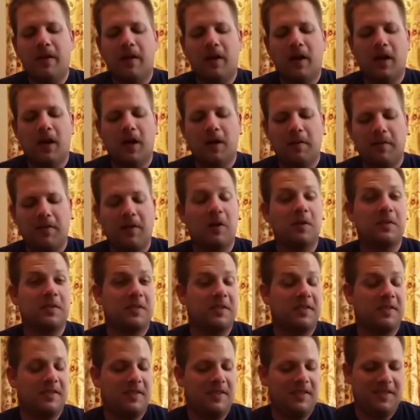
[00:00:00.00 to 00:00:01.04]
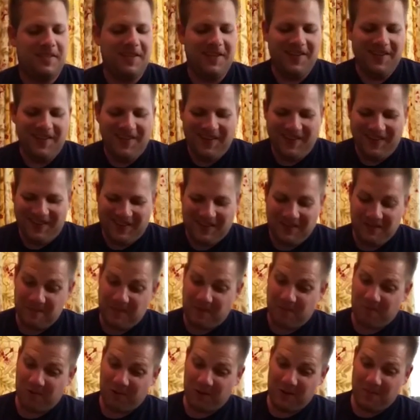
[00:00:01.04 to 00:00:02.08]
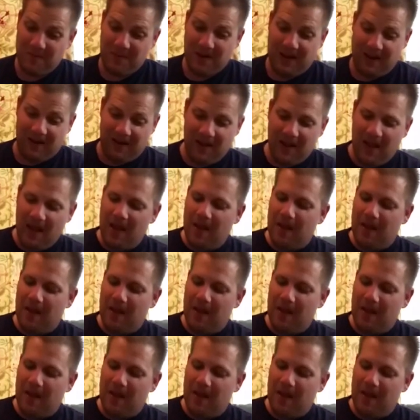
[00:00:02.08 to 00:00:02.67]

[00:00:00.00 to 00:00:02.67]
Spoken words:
I thought I was gonna sneeze. That would be really bad.